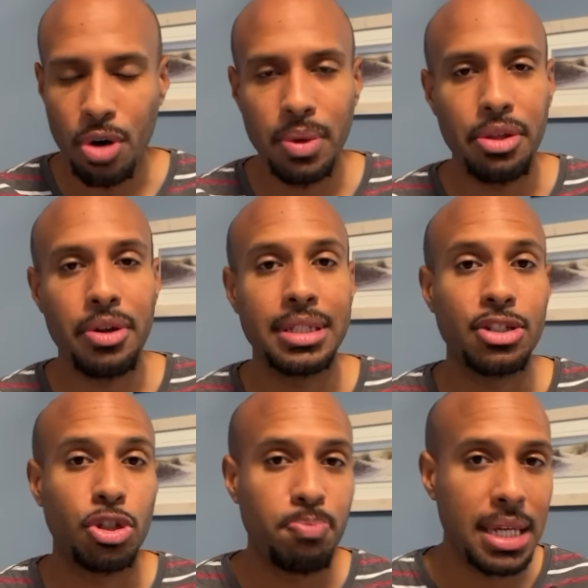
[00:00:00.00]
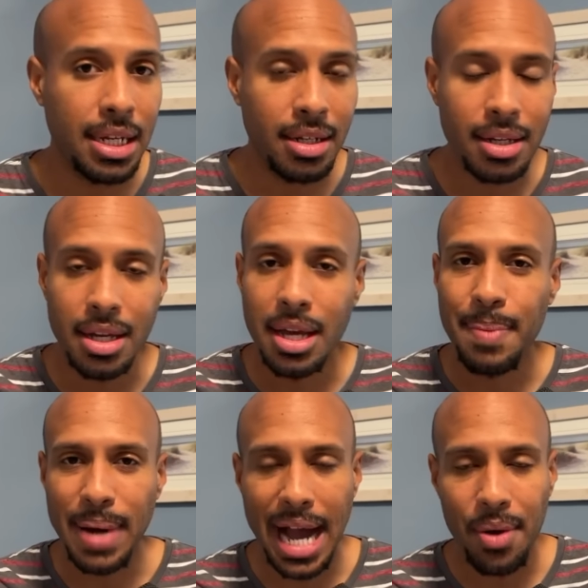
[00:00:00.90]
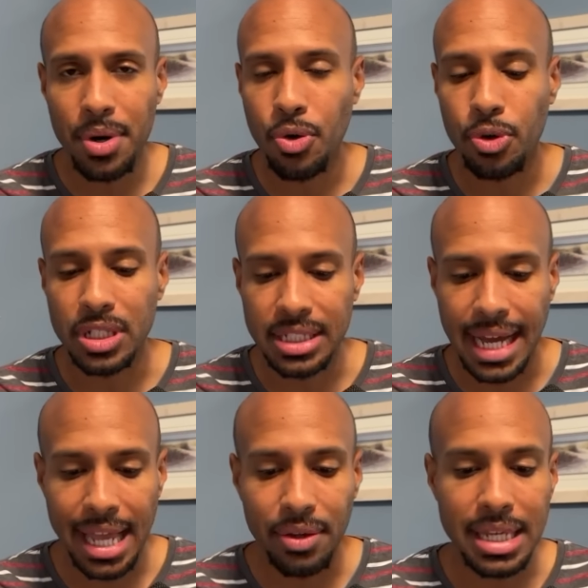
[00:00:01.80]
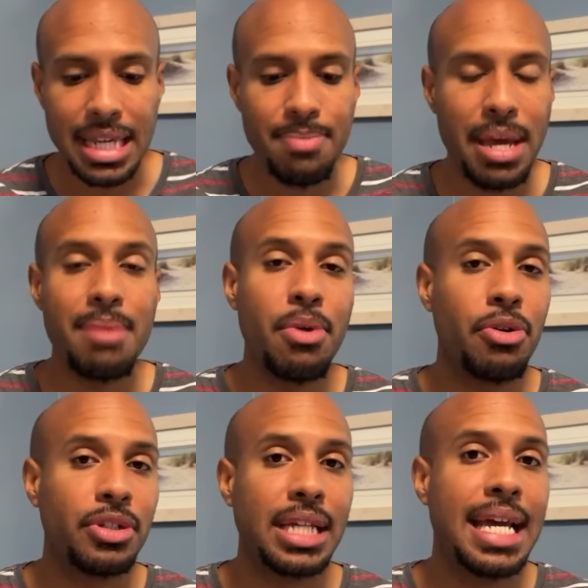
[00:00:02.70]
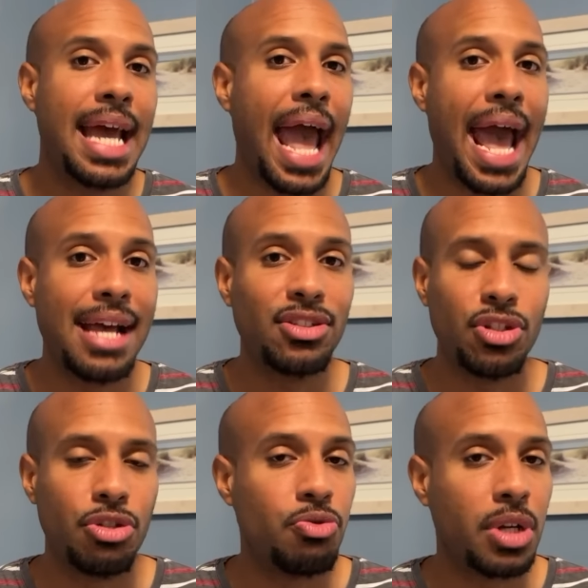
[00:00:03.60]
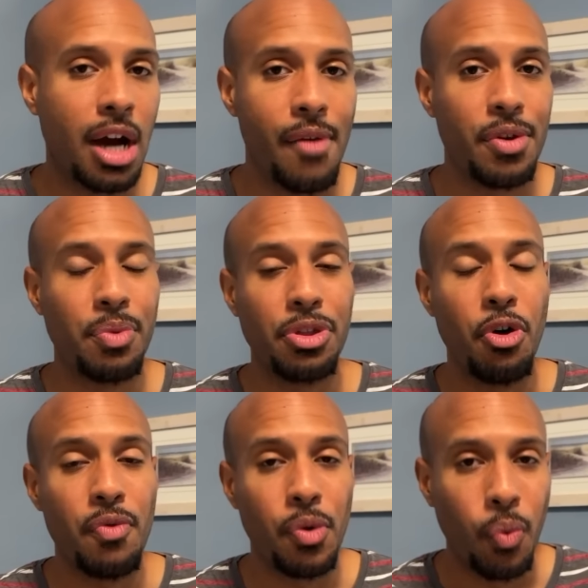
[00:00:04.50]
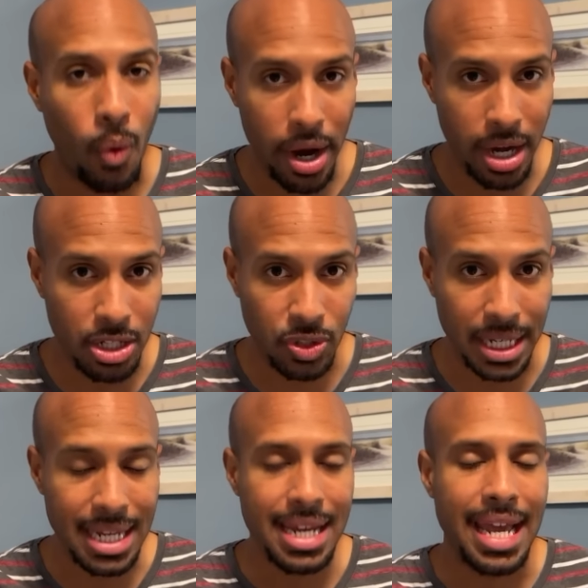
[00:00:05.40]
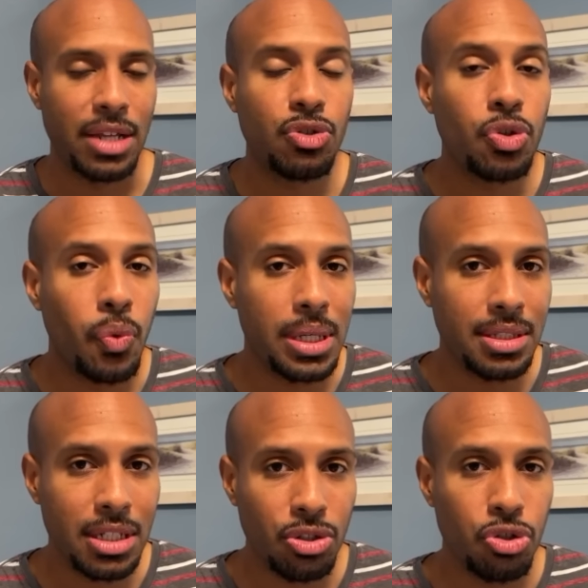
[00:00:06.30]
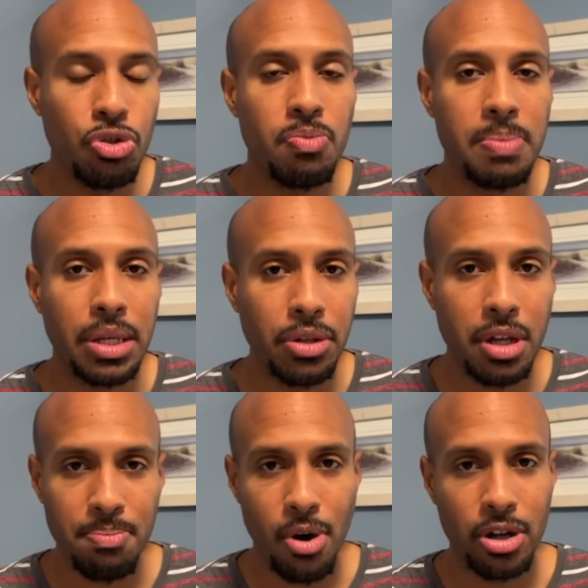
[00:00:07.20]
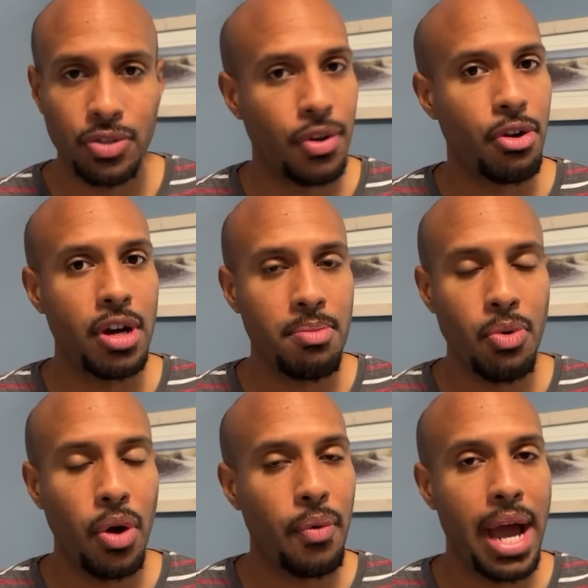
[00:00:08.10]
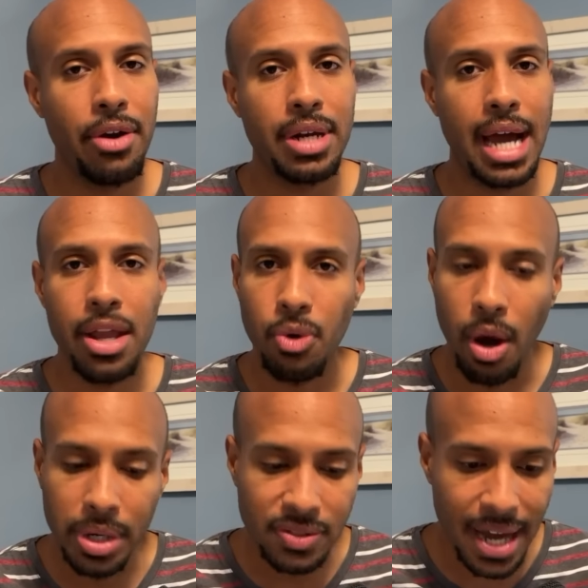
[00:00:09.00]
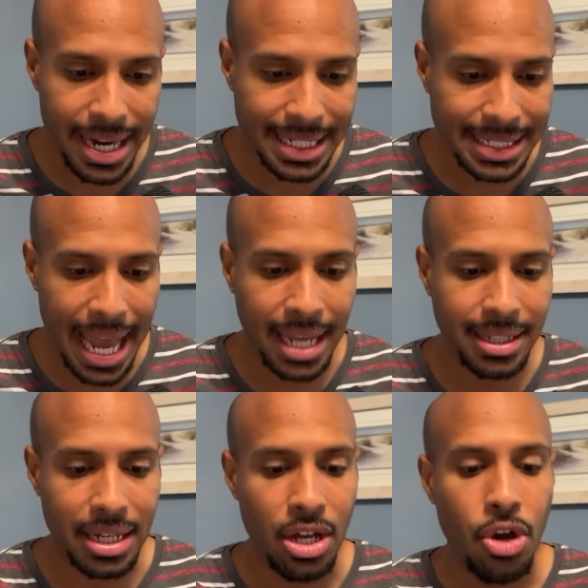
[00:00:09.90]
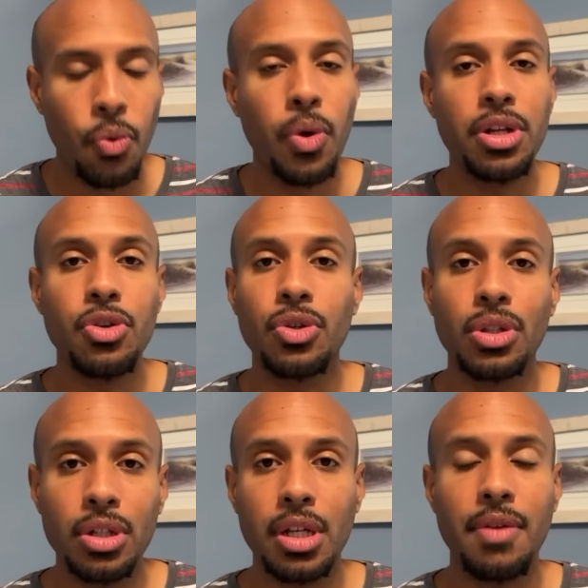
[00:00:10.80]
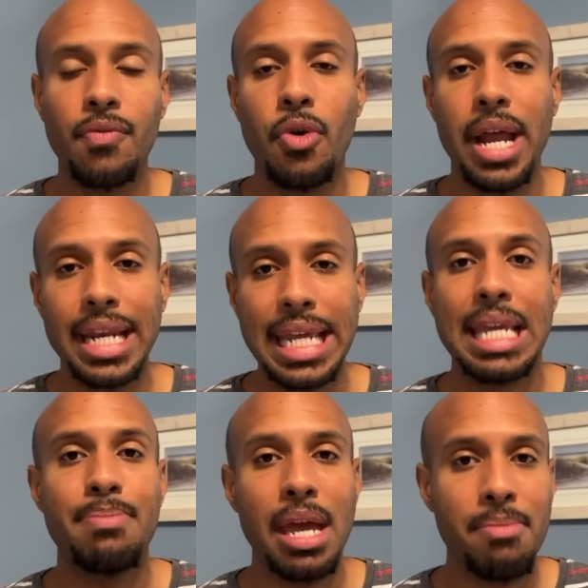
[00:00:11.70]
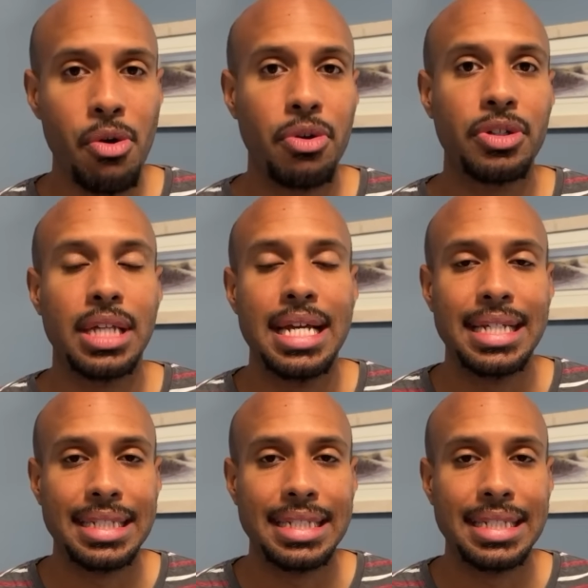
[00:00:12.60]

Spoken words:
Whether you're into speed, power, or style, eBay Motors has you covered. With over 122 million parts for your number one ride or die, you always find exactly what you're looking for at ebaymotors.com.